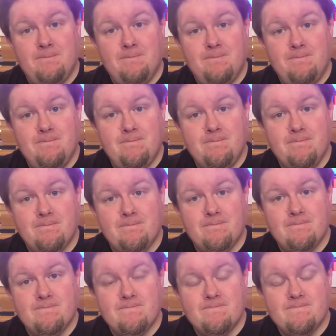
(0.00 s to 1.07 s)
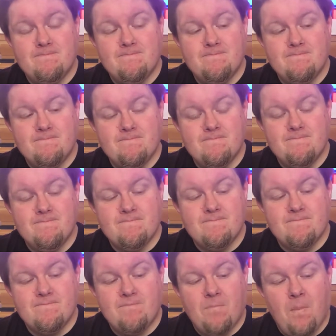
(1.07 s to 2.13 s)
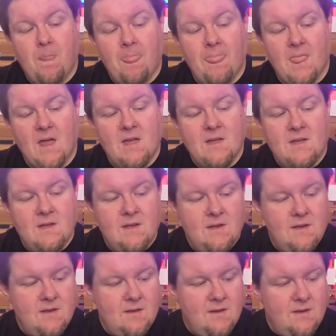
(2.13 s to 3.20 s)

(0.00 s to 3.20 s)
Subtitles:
(no one is talking)